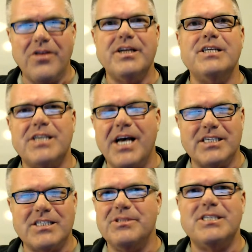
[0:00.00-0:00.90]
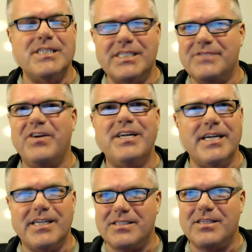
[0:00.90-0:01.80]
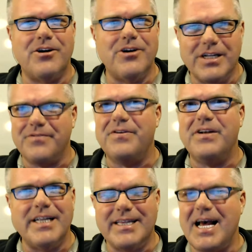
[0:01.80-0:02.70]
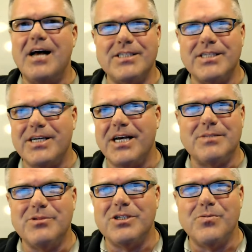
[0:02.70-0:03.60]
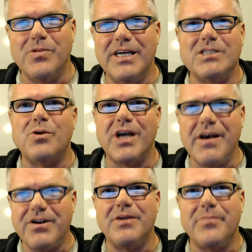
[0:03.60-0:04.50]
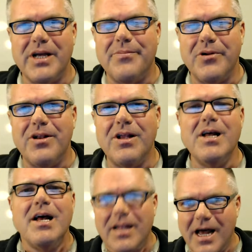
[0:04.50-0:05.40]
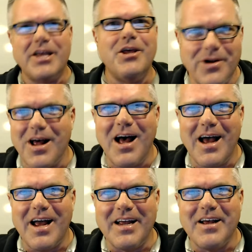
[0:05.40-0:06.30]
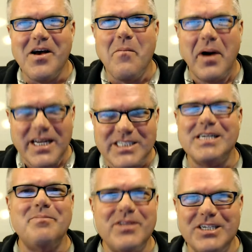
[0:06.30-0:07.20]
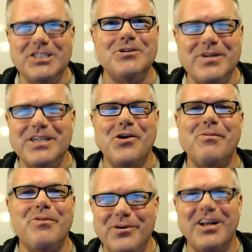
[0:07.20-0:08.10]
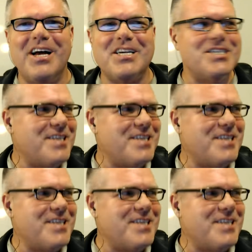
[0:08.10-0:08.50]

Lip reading: these customers, these 30 to 50,000 customers a week, were given to people like you and I by simply doing normal production.